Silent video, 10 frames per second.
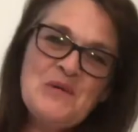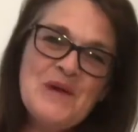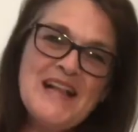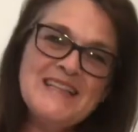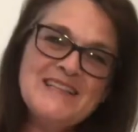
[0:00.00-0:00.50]

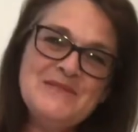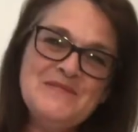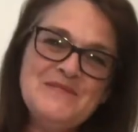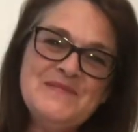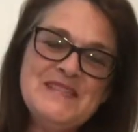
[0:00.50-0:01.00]

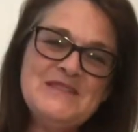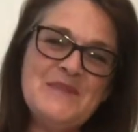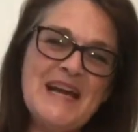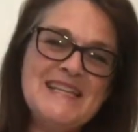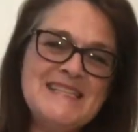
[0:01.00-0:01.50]
Welcome to
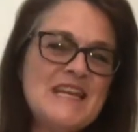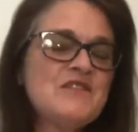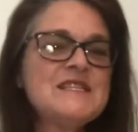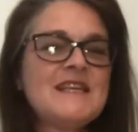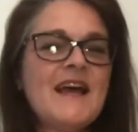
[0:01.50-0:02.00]
my Interior
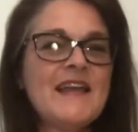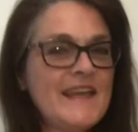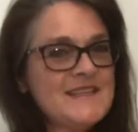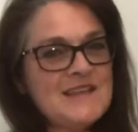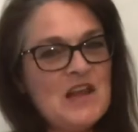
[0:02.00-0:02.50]
Design
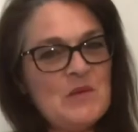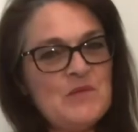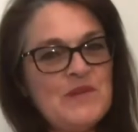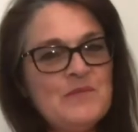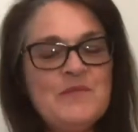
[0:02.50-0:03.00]
Kids Club
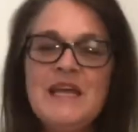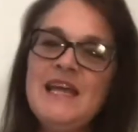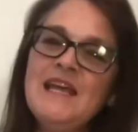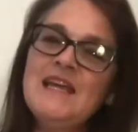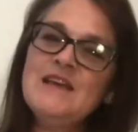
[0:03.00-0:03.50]
with
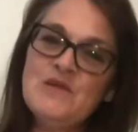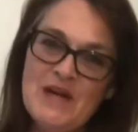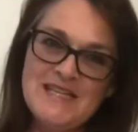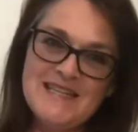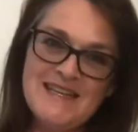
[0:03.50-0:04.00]
me,
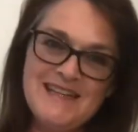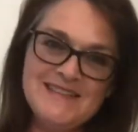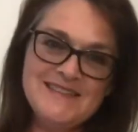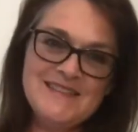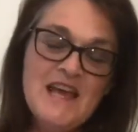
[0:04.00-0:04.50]
Gwendolyn.
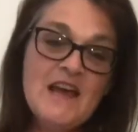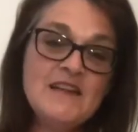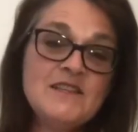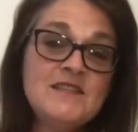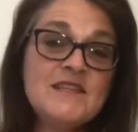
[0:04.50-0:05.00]

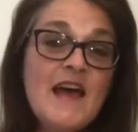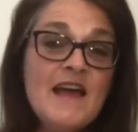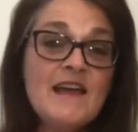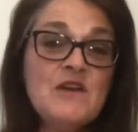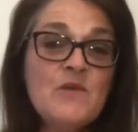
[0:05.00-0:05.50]

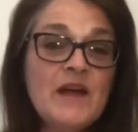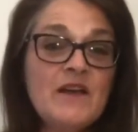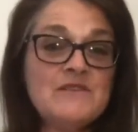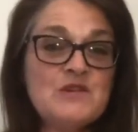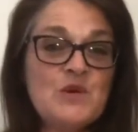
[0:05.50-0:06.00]
Today we're
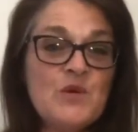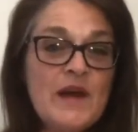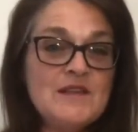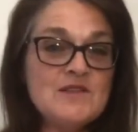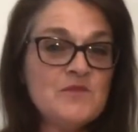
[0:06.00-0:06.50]
going to
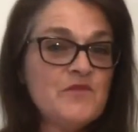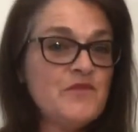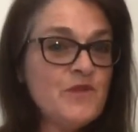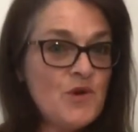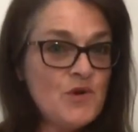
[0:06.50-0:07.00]
create some
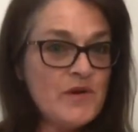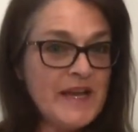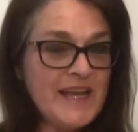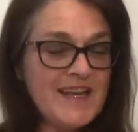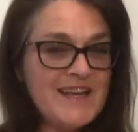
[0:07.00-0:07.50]

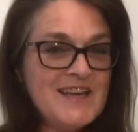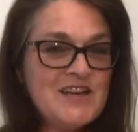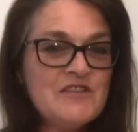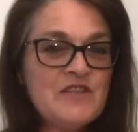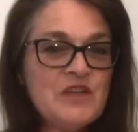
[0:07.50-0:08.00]
flooring
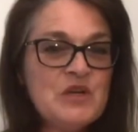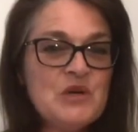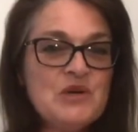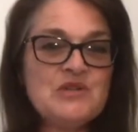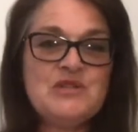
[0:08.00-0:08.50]
for
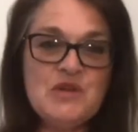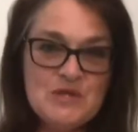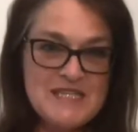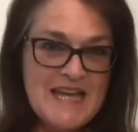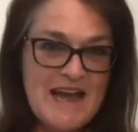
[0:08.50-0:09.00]
your
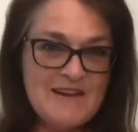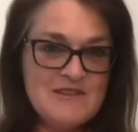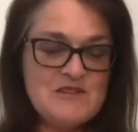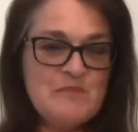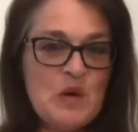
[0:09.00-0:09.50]
doll's
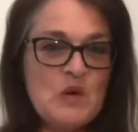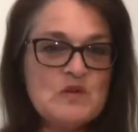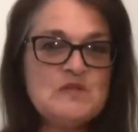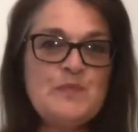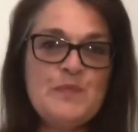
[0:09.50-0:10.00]
house
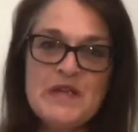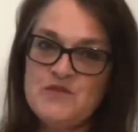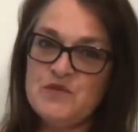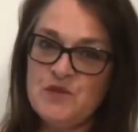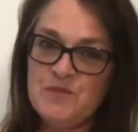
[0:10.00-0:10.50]
box
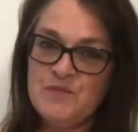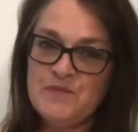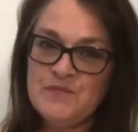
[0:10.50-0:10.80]
bedroom.